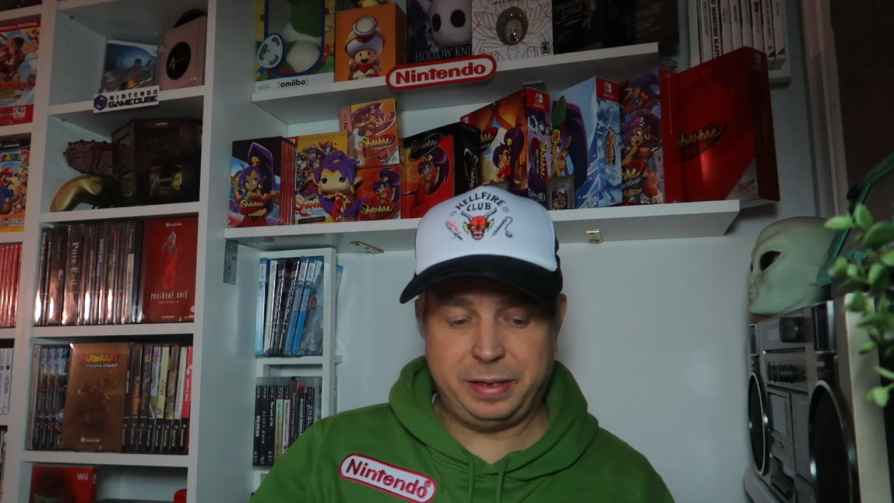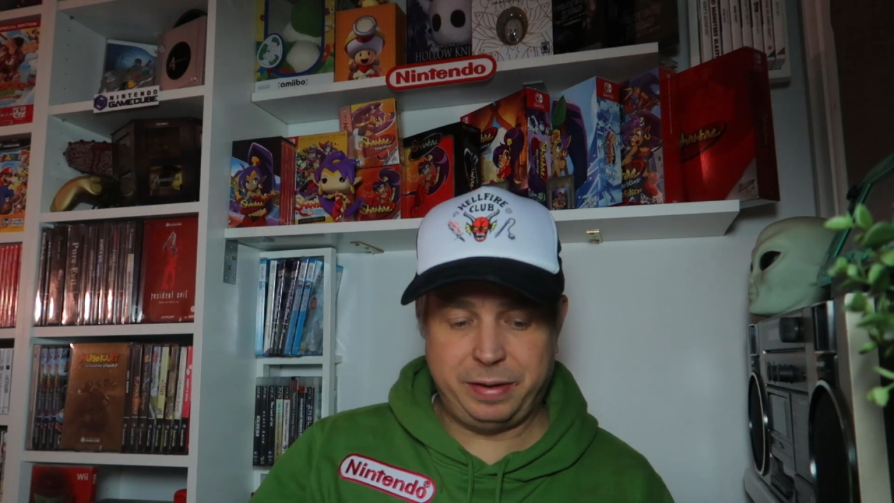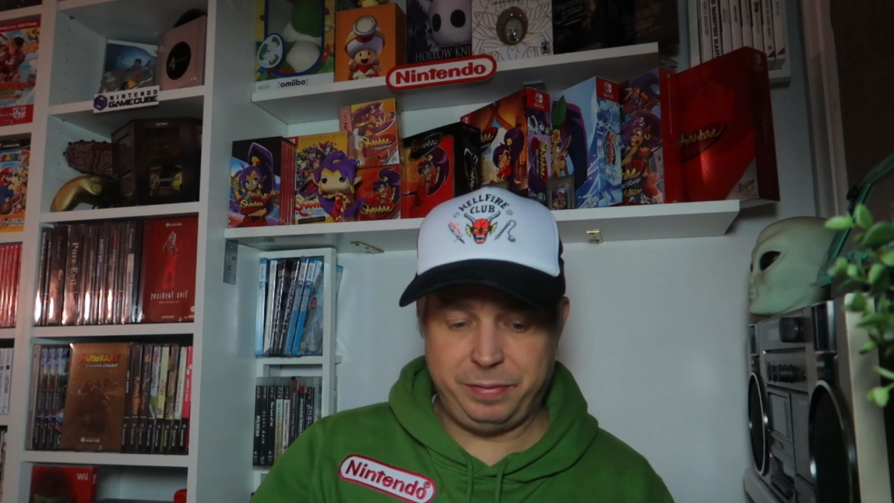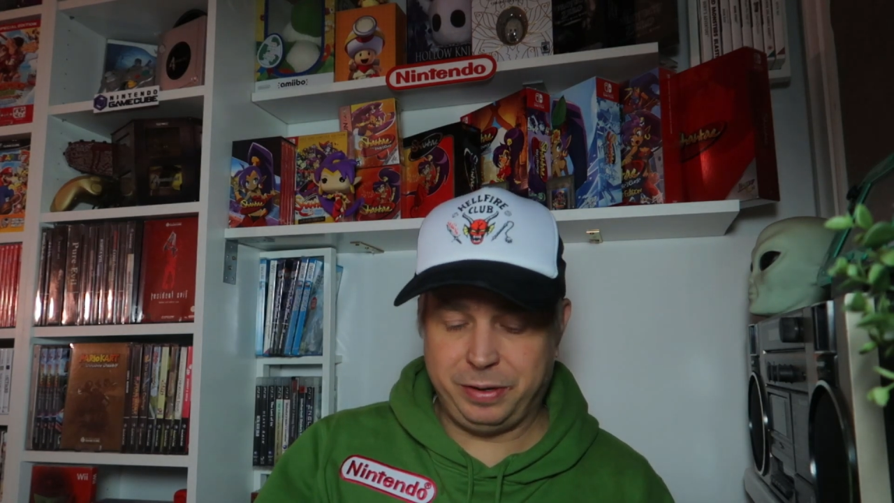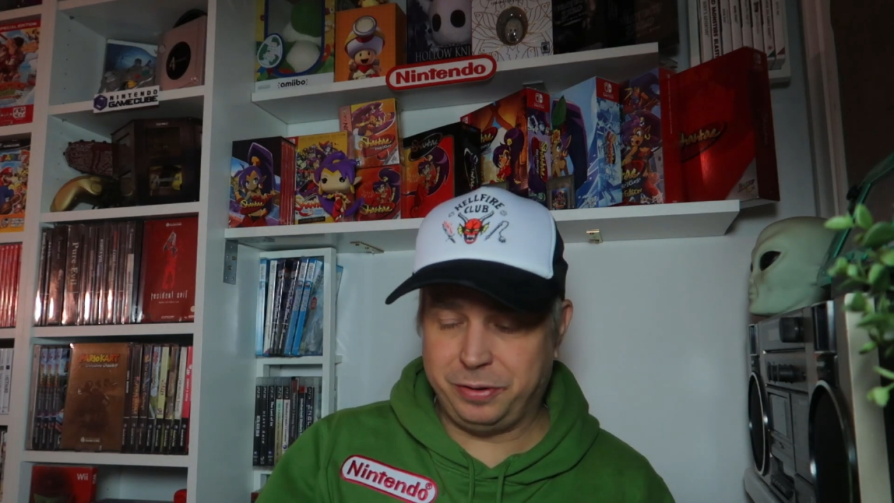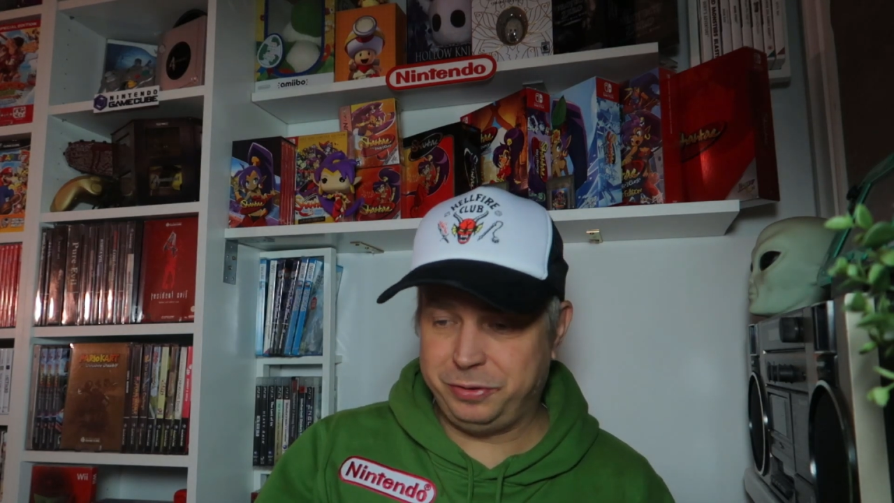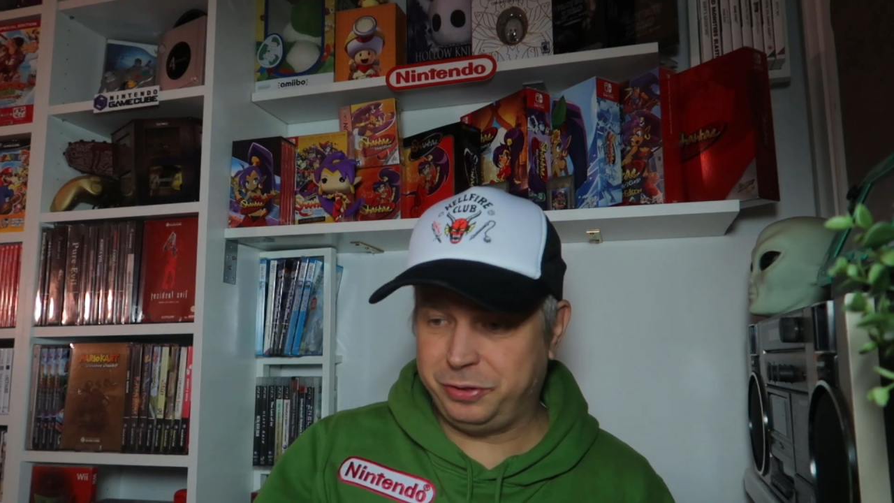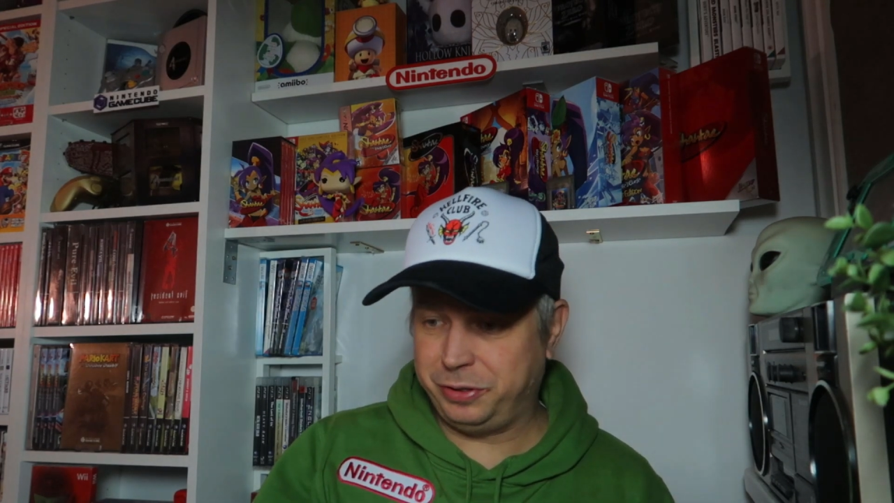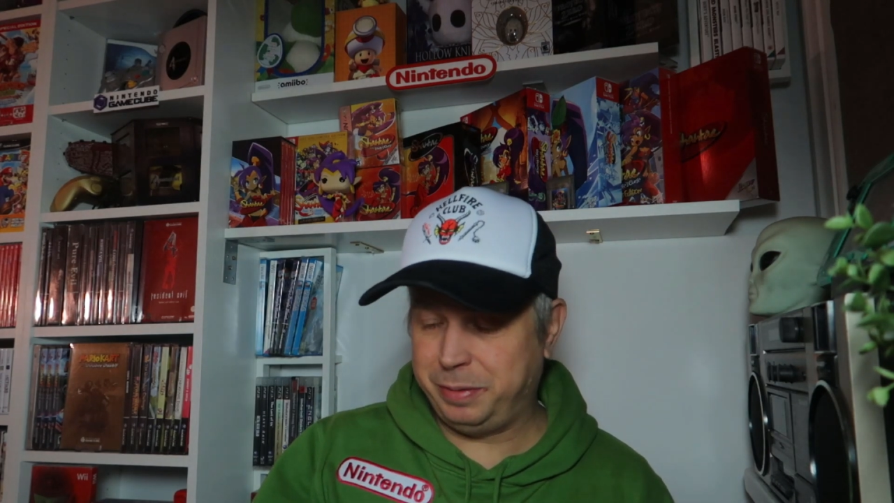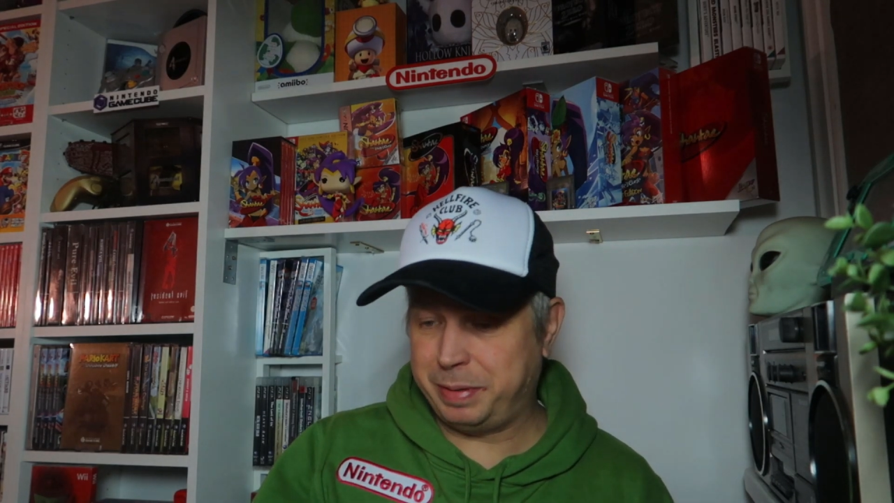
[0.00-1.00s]
haven't got
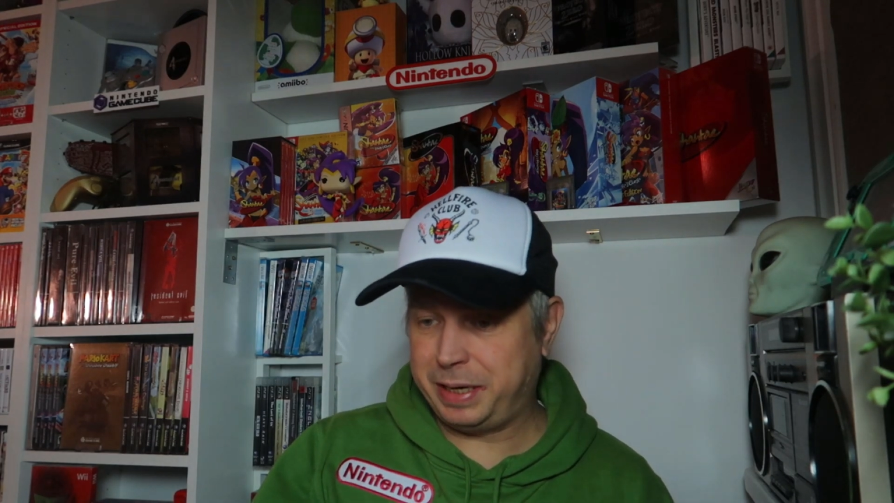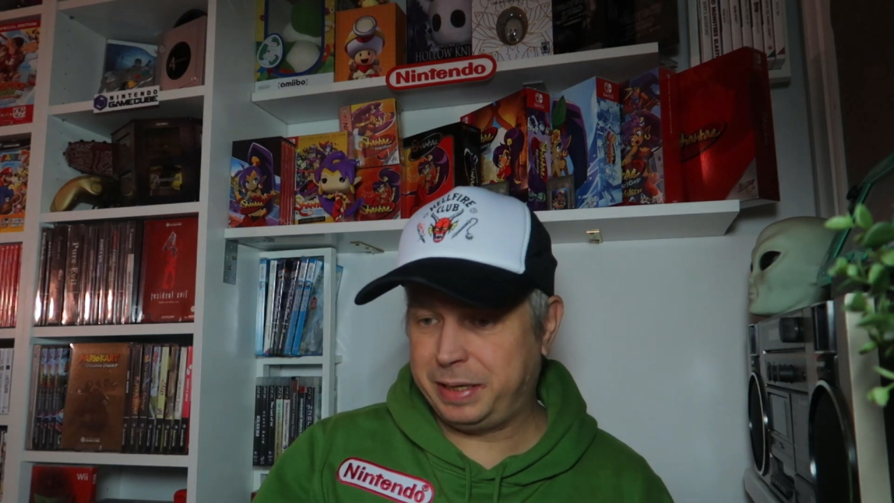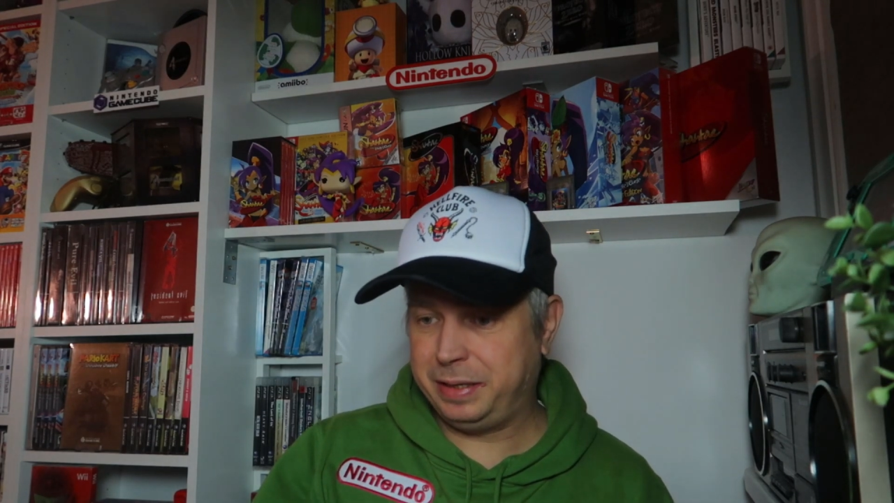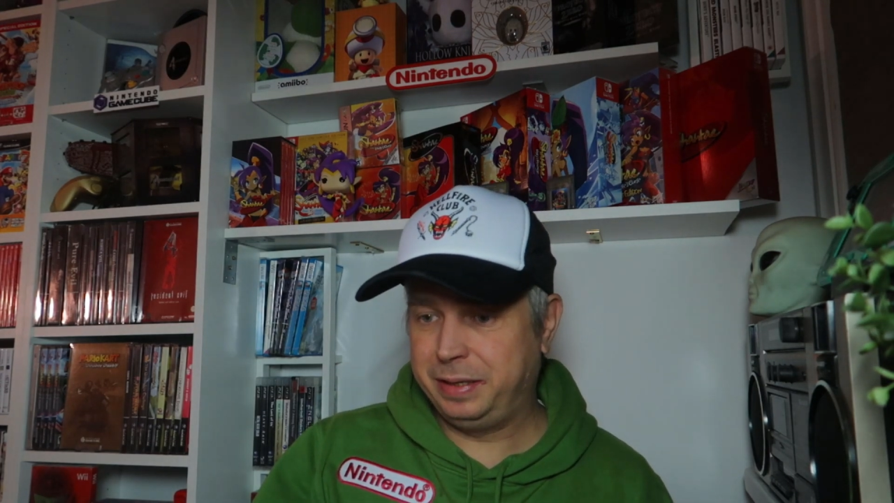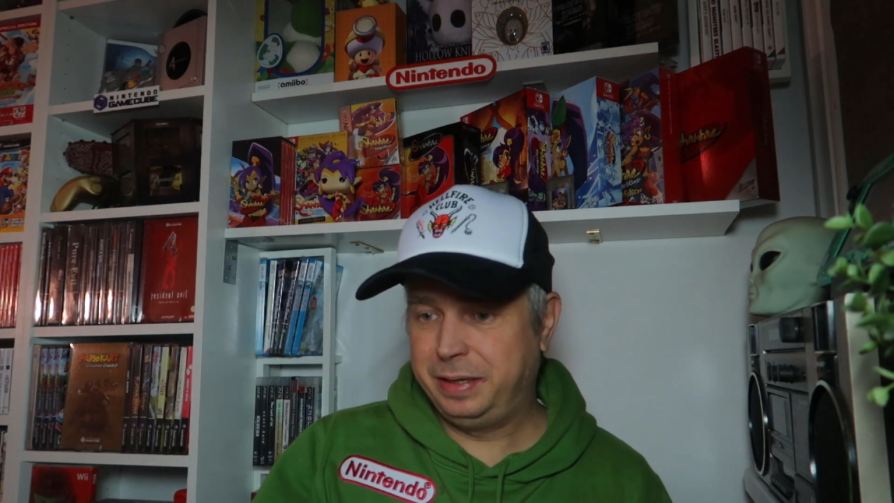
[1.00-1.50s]
Journey back.